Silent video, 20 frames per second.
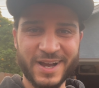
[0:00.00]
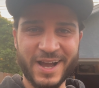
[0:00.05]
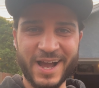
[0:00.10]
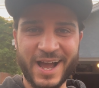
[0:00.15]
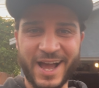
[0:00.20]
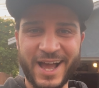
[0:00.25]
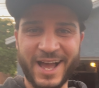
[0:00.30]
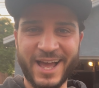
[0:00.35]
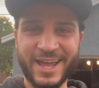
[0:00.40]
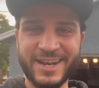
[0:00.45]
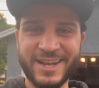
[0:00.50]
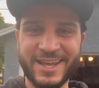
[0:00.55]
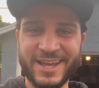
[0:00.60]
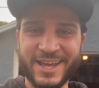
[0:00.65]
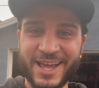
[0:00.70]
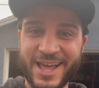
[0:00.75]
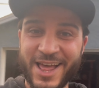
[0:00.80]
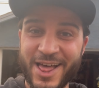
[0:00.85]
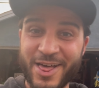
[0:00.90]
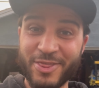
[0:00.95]
on
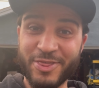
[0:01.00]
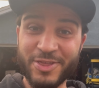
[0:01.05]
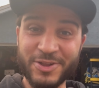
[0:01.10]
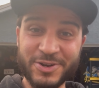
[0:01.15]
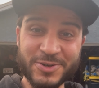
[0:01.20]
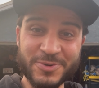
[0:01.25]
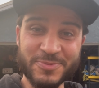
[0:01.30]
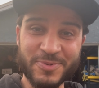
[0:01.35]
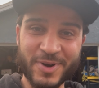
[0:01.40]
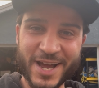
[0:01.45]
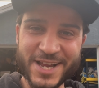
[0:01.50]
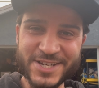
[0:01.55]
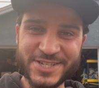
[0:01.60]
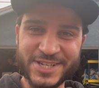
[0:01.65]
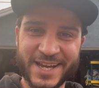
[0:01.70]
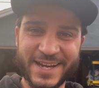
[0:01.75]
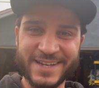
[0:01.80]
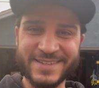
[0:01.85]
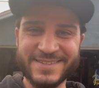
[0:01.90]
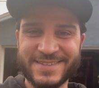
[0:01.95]
the new
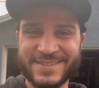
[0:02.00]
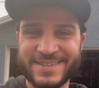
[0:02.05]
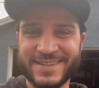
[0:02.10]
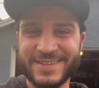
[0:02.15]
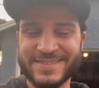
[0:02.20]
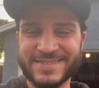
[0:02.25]
project.